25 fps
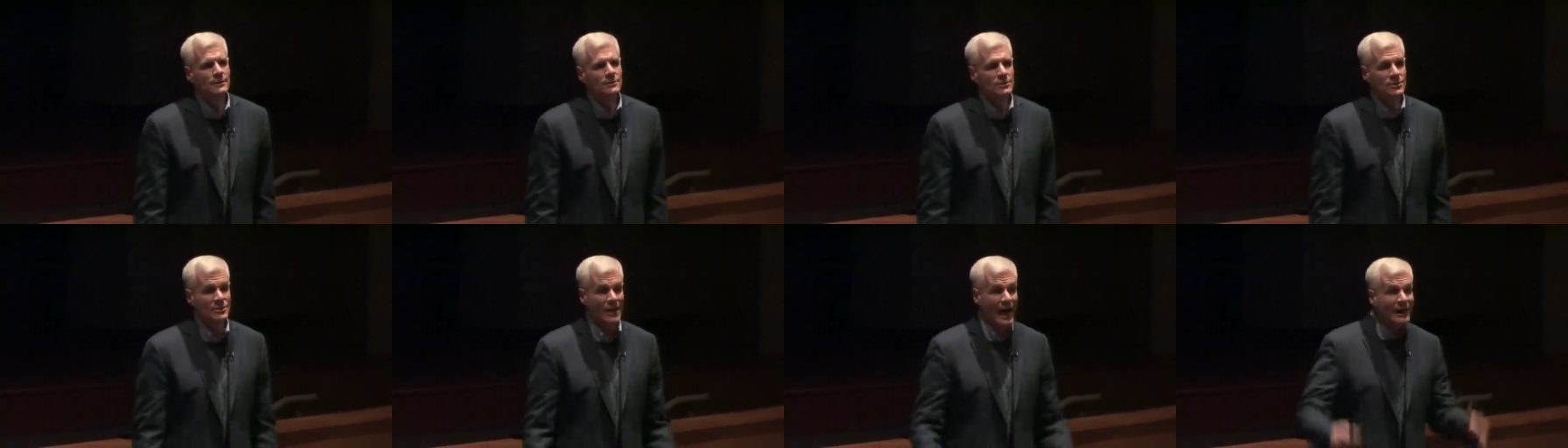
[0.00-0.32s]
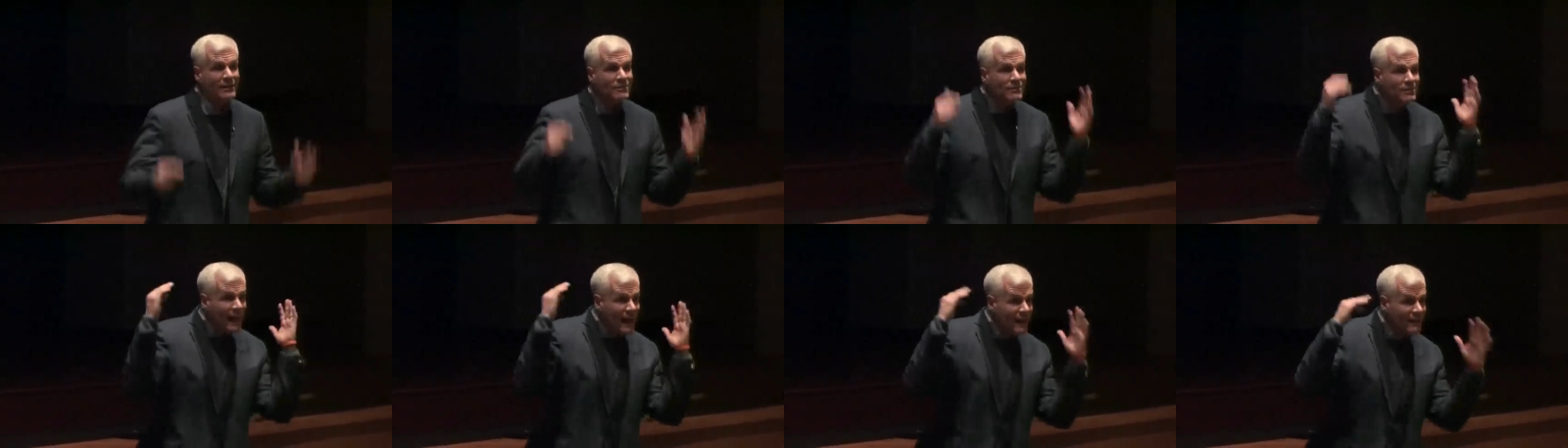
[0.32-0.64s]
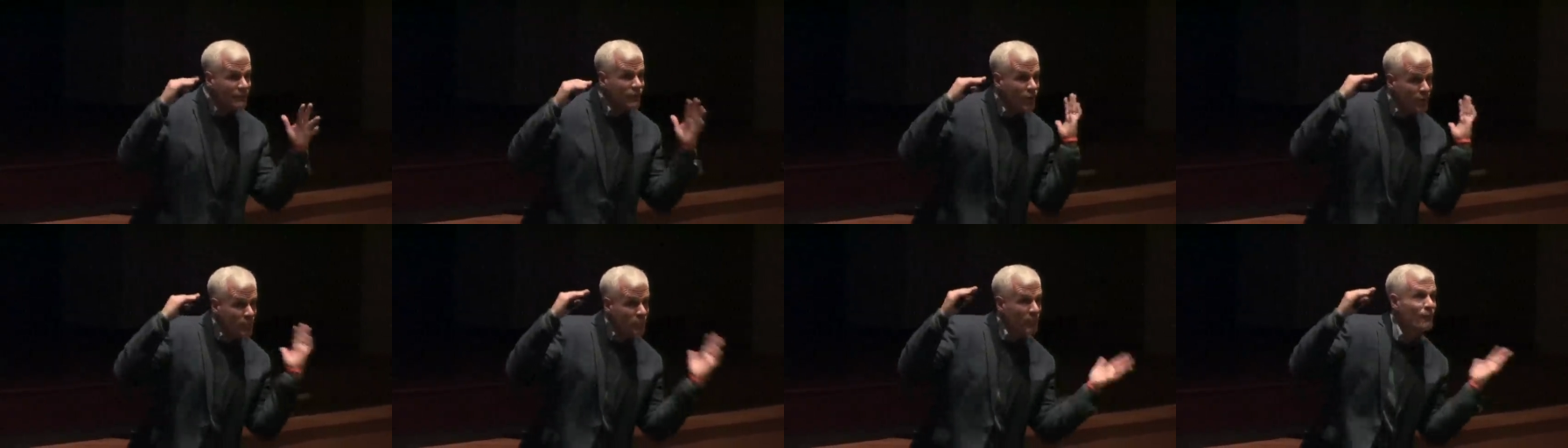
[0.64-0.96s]
to that
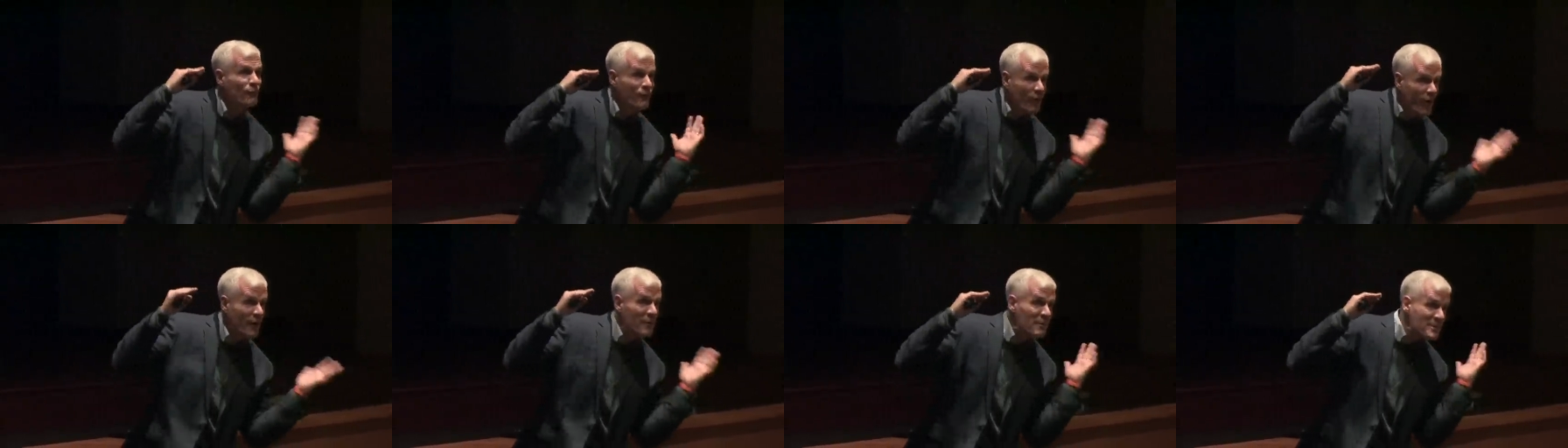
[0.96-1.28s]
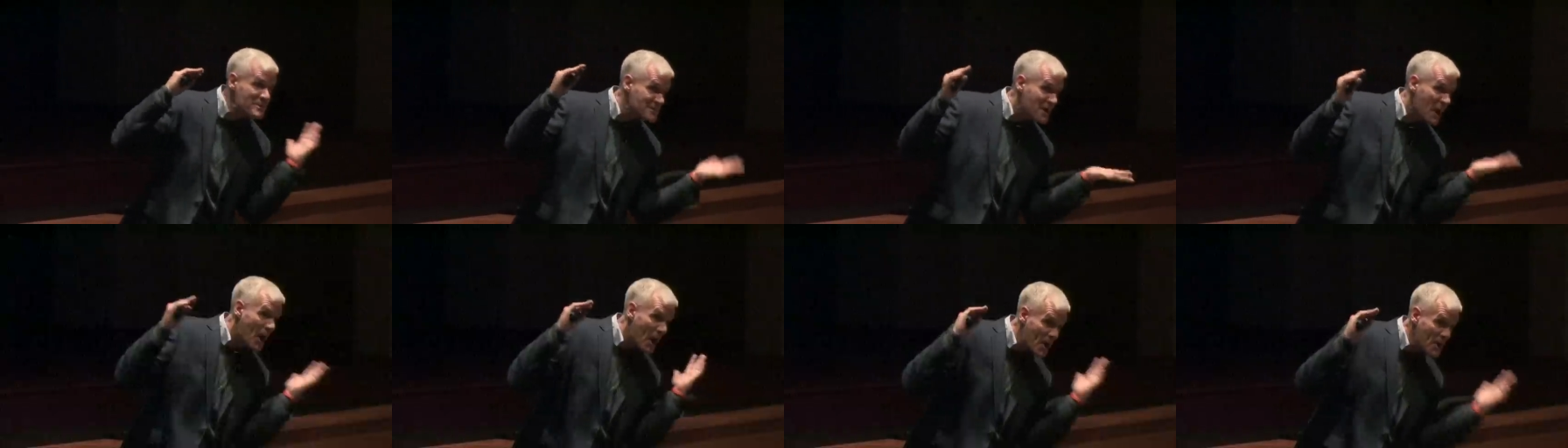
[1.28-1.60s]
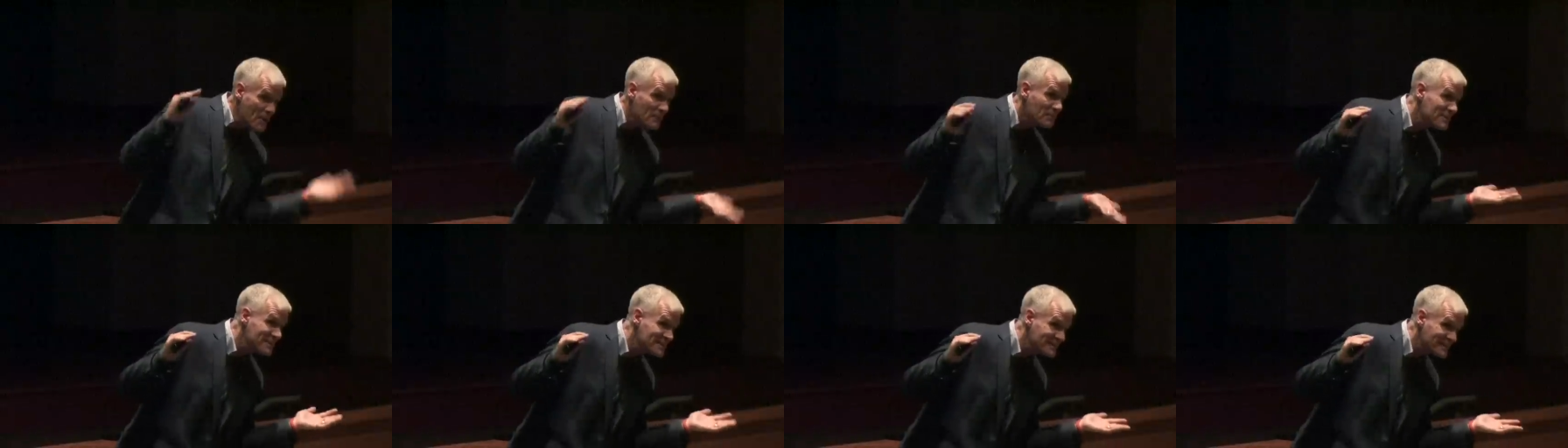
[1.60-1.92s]
level of performance
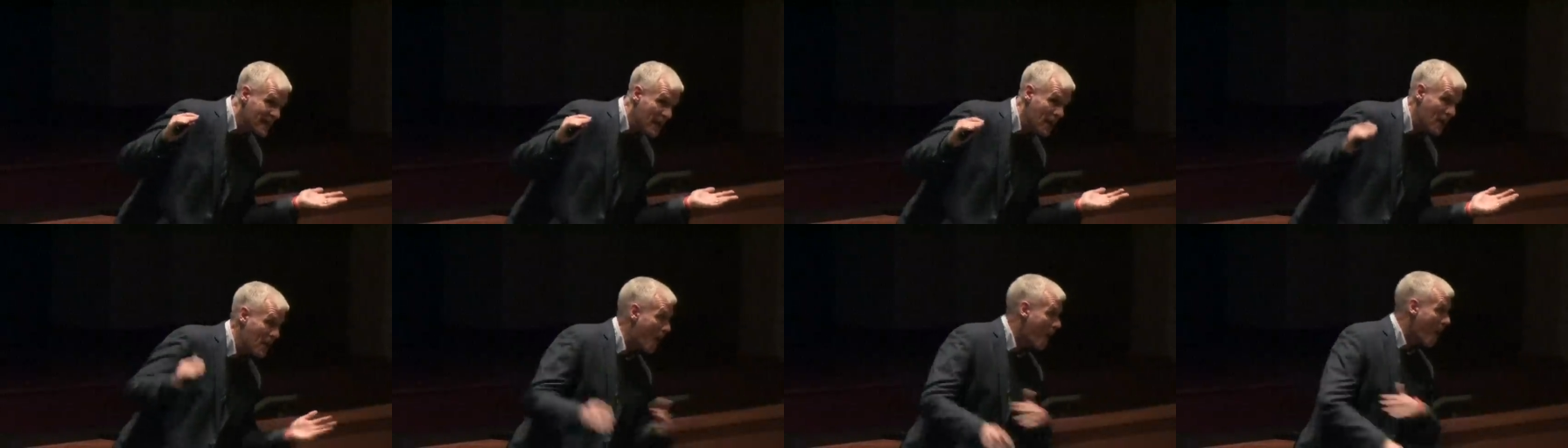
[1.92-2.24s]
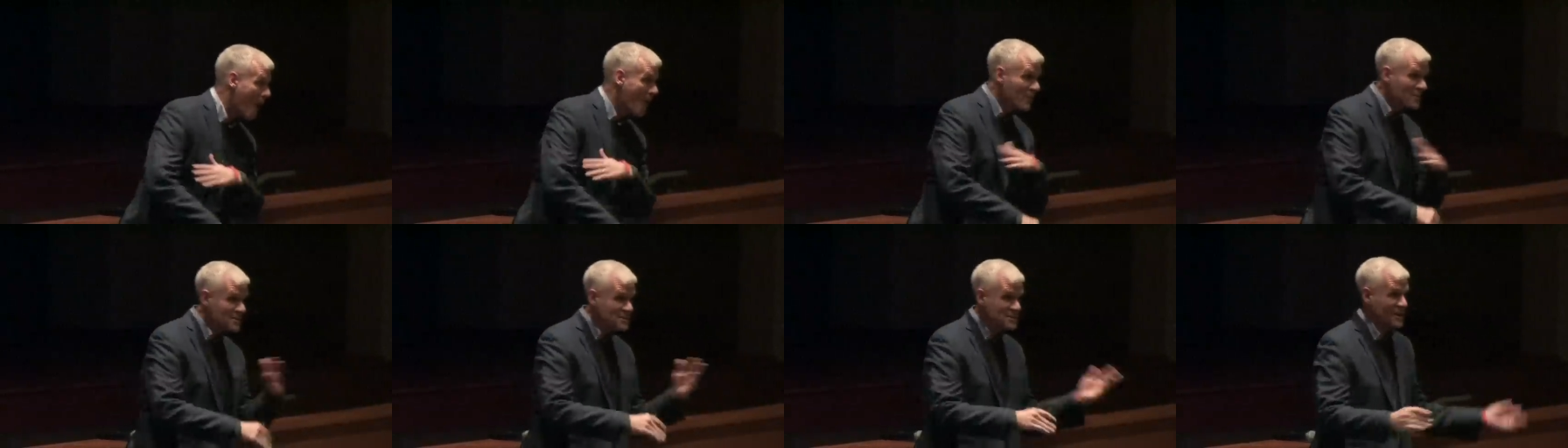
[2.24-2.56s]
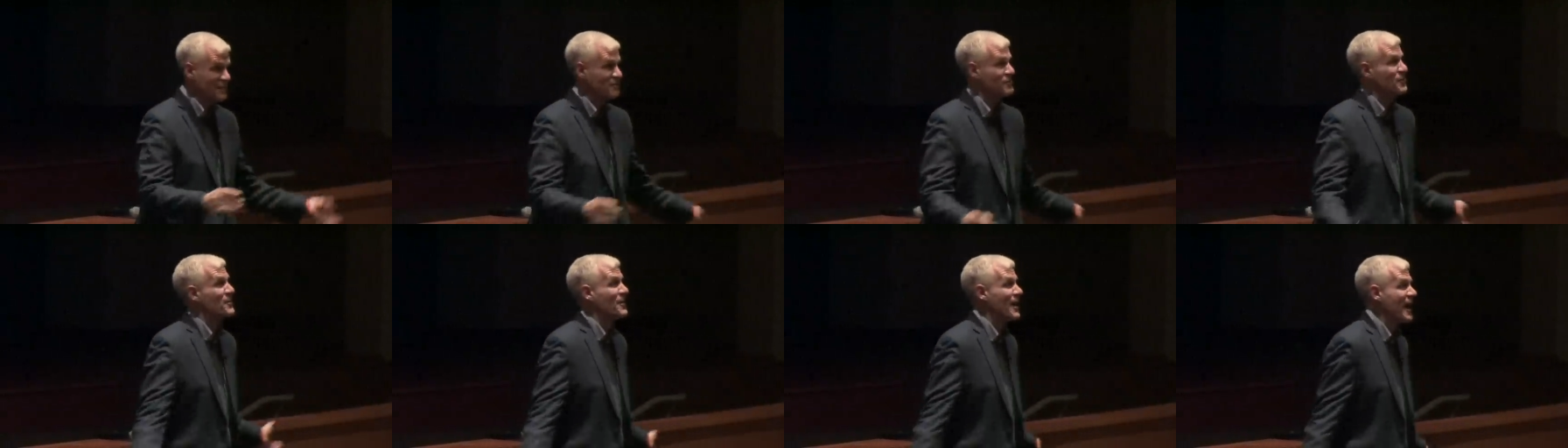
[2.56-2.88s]
100% all the
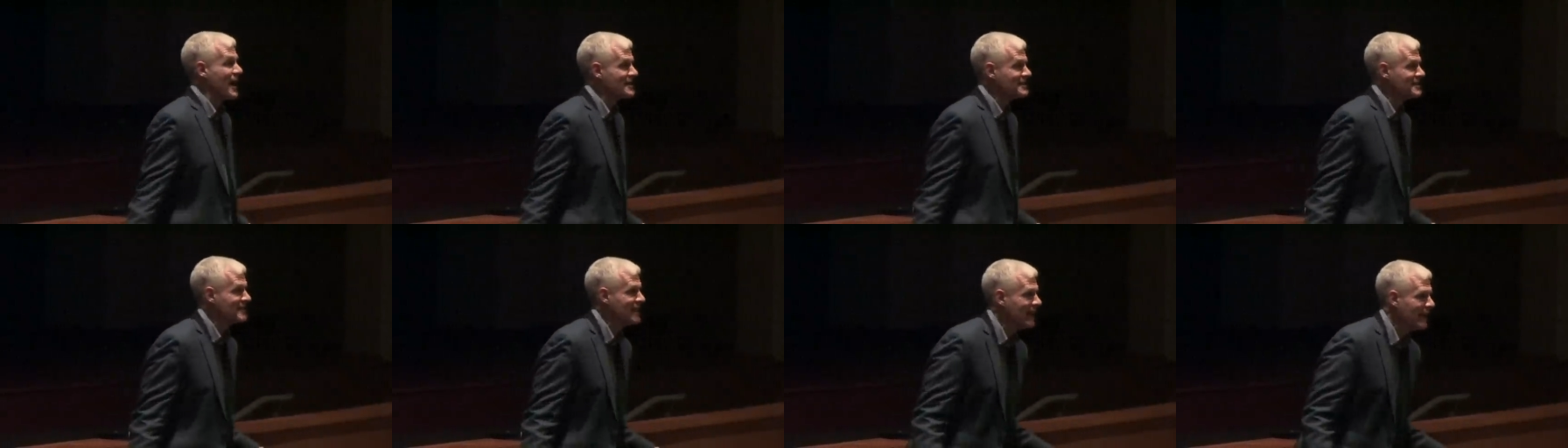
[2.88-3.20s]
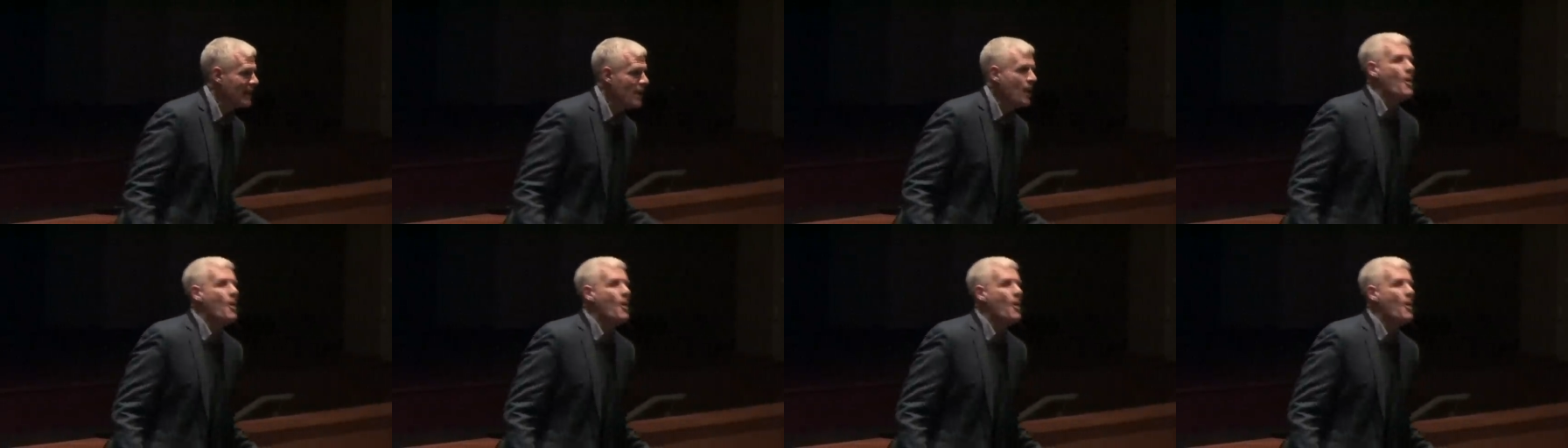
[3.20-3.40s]
stuff you're asking